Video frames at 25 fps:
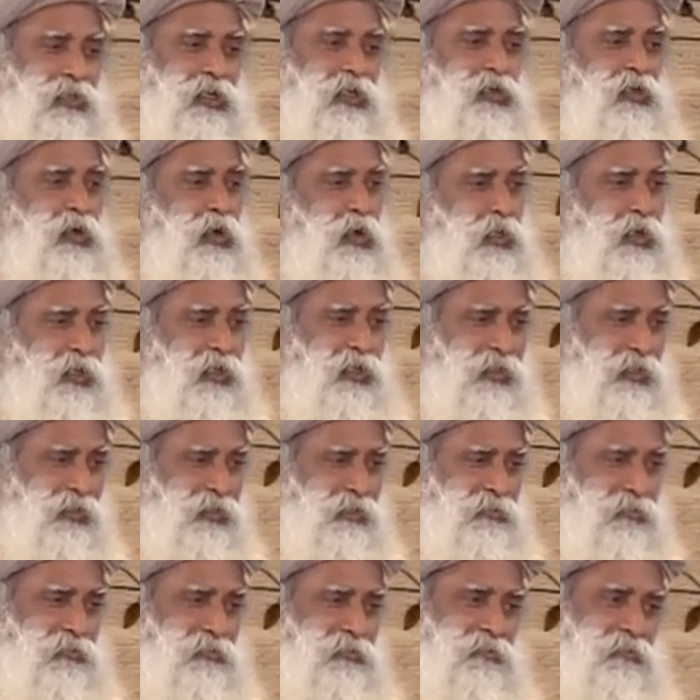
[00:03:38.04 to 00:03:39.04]
a yogi.
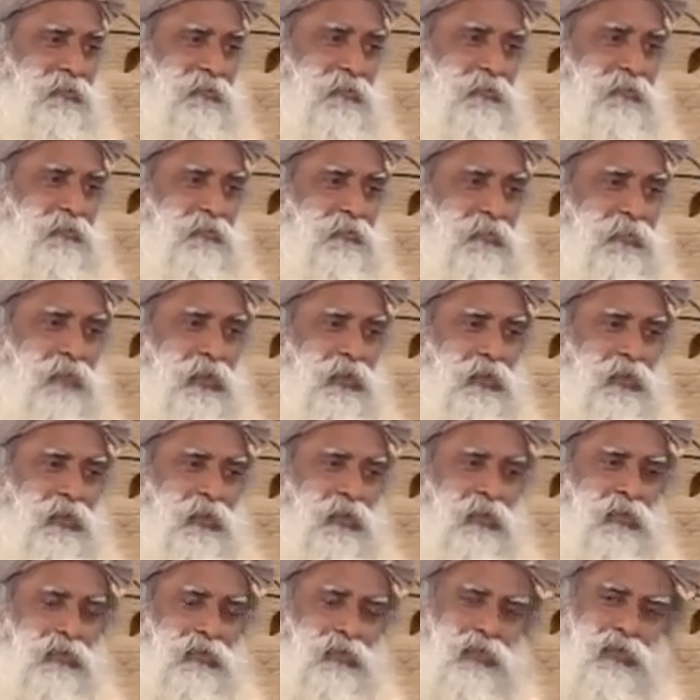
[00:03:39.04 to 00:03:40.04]

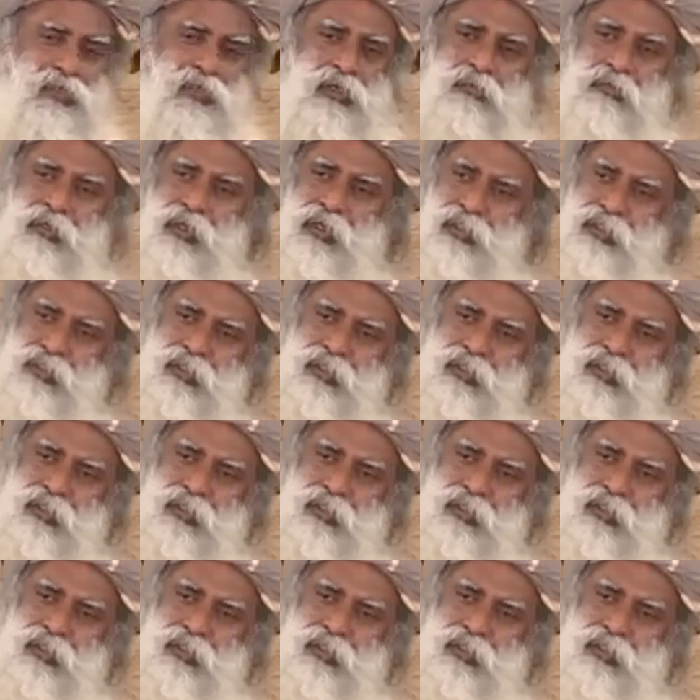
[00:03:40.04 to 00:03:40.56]
So somebody